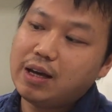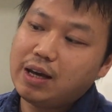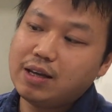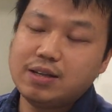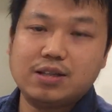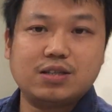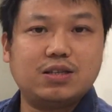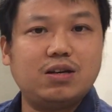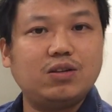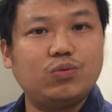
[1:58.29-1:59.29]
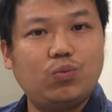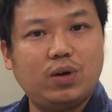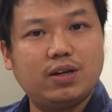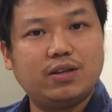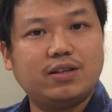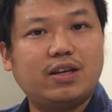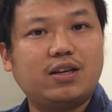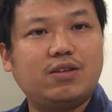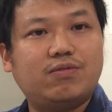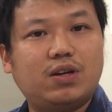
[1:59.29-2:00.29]
And in the slot 1, that
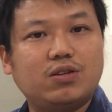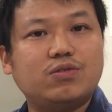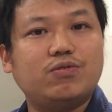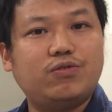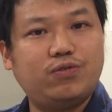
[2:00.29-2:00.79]
gives us